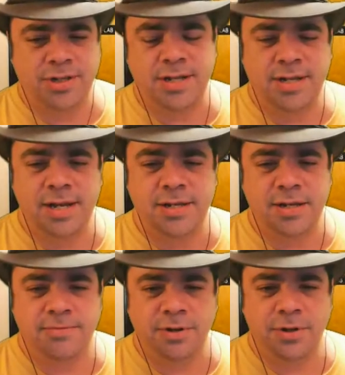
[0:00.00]
as
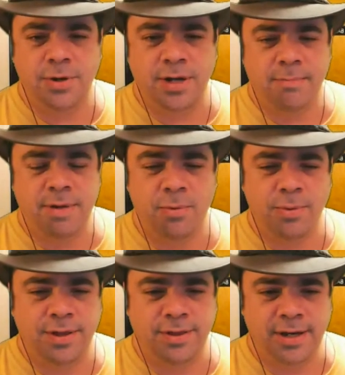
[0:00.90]
easy for you to come out
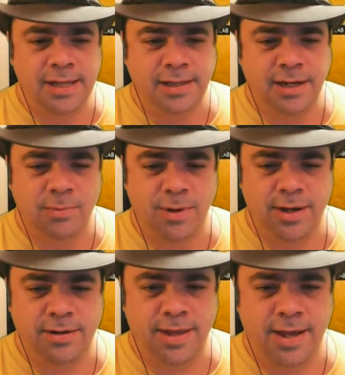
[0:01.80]
with an
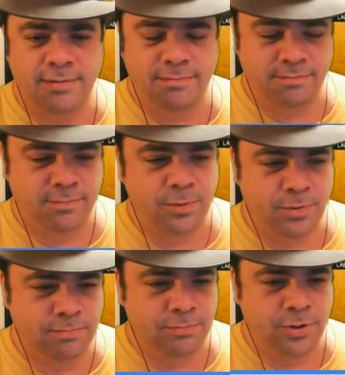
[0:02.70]
e-liquid that
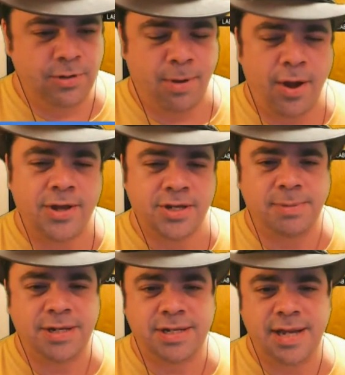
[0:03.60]
could
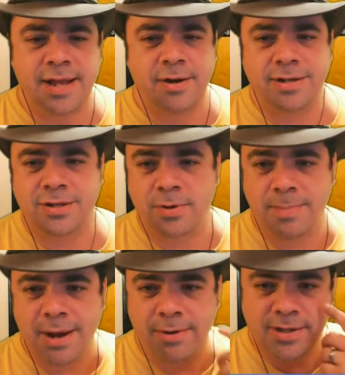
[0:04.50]
possibly stand on its own
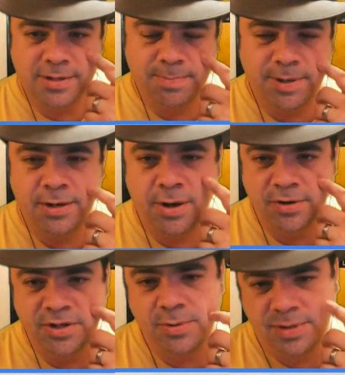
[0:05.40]
merits, but no,
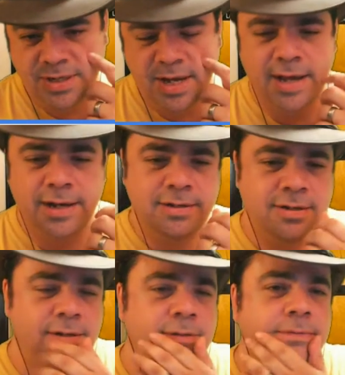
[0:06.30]
you decided
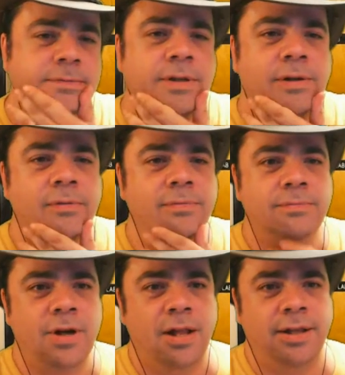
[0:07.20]
to,
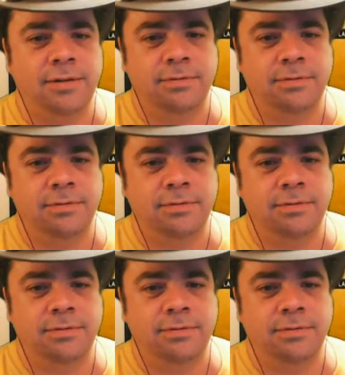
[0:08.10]
call it,